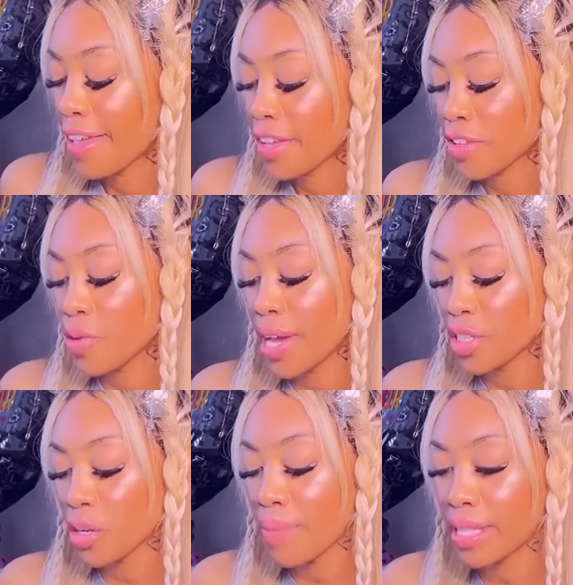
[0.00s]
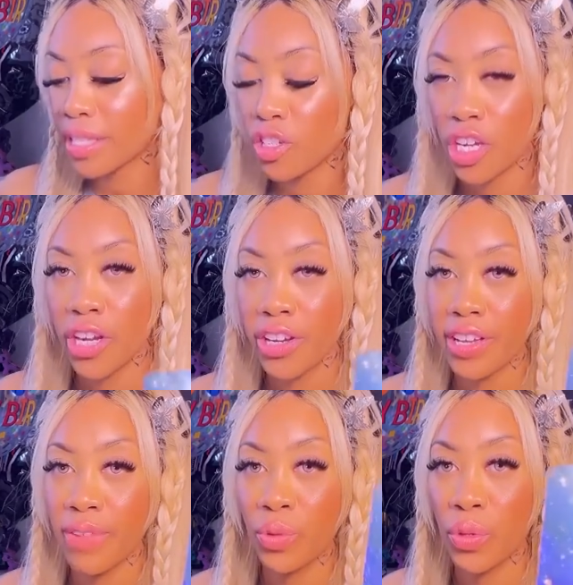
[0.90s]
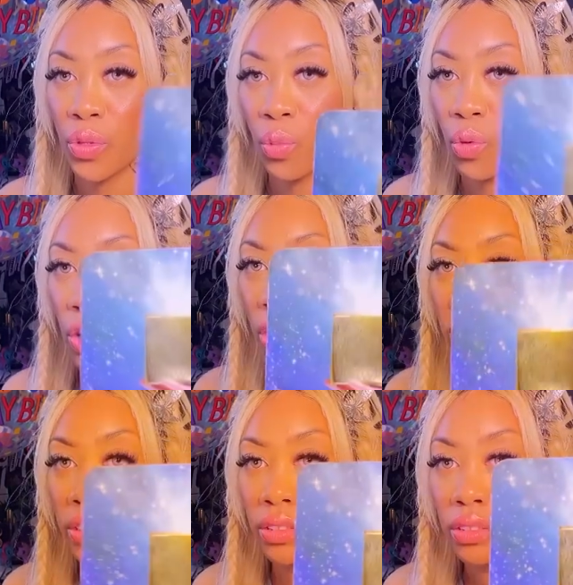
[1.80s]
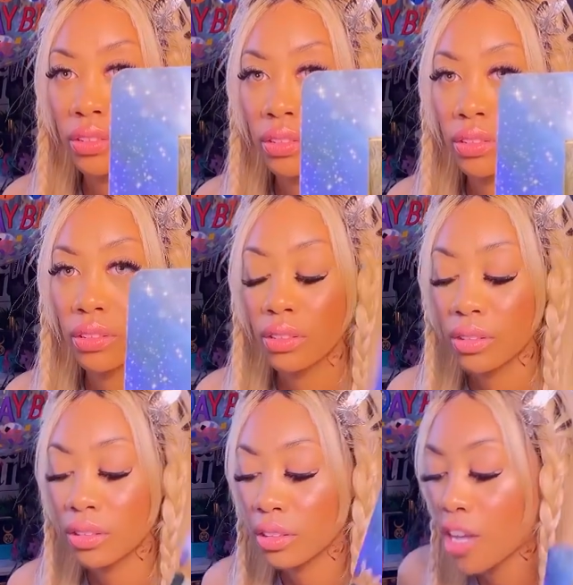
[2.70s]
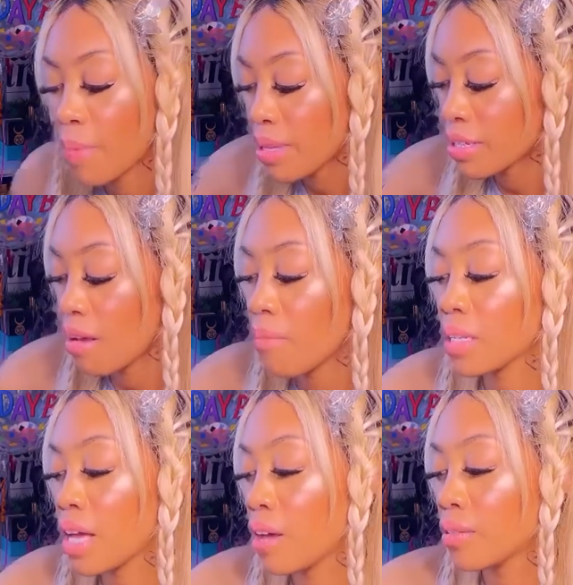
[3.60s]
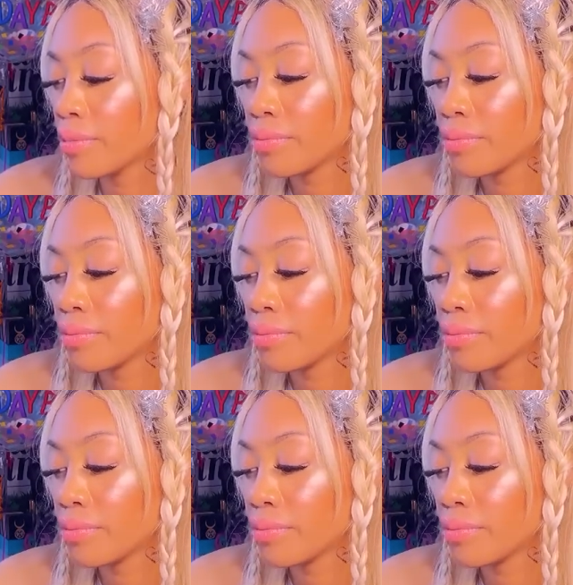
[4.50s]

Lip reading: You guys are meant to share your gifts with the world. Comment down below.